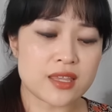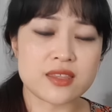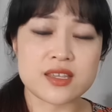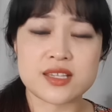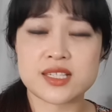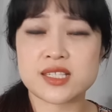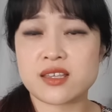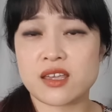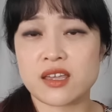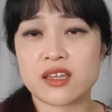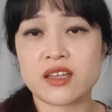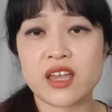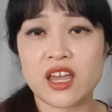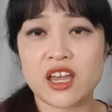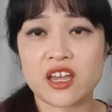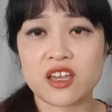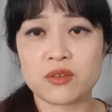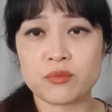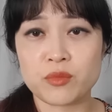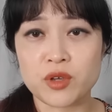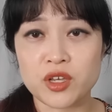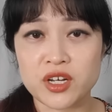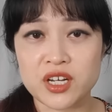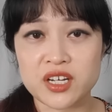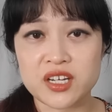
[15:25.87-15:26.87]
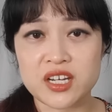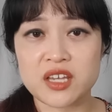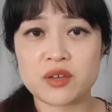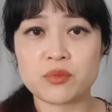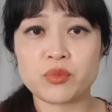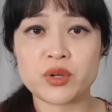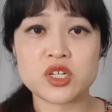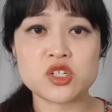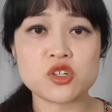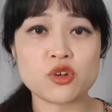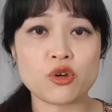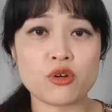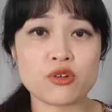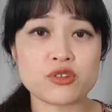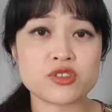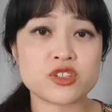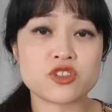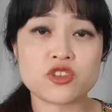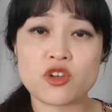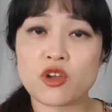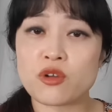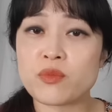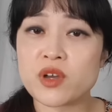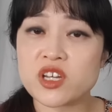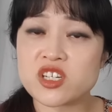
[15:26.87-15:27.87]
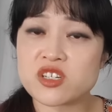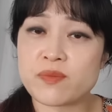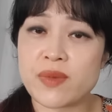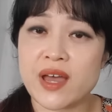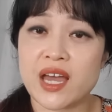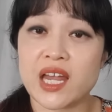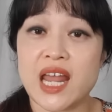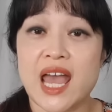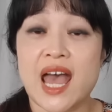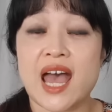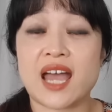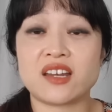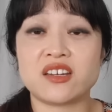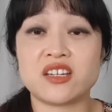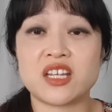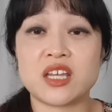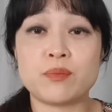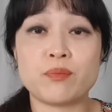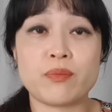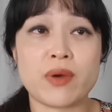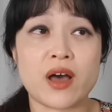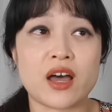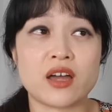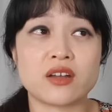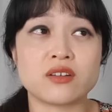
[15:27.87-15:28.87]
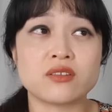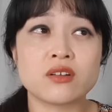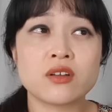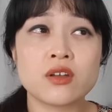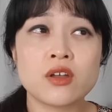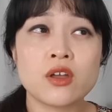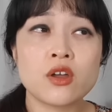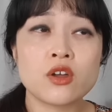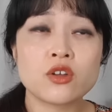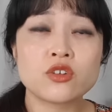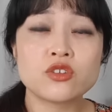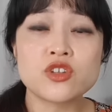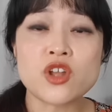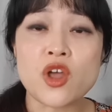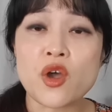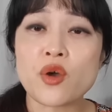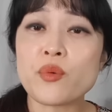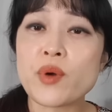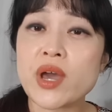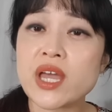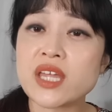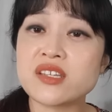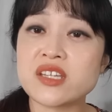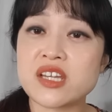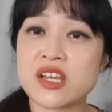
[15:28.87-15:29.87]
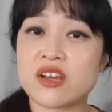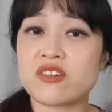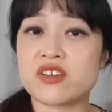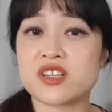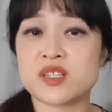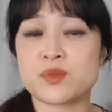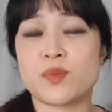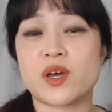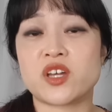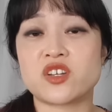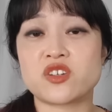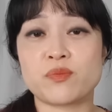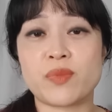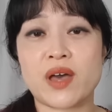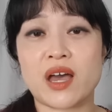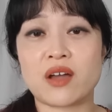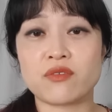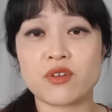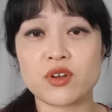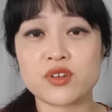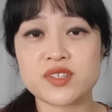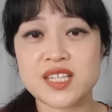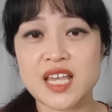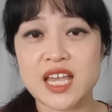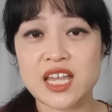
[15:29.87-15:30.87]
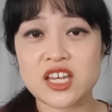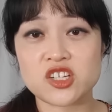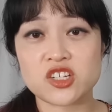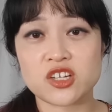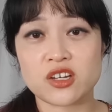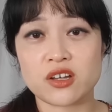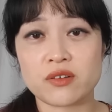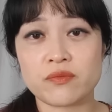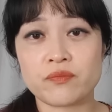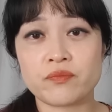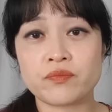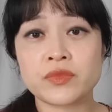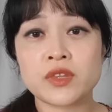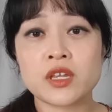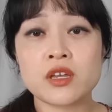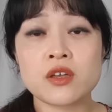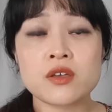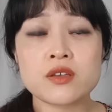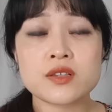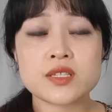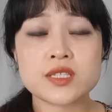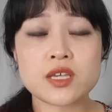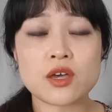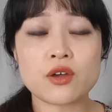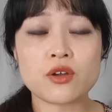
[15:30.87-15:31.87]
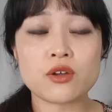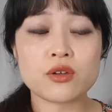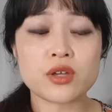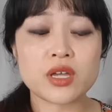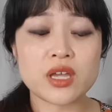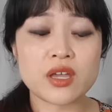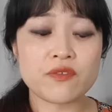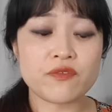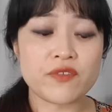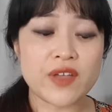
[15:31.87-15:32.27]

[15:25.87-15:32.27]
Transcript: the skincare community, we talk so much about acne, but nowhere near as much about rosacea. So if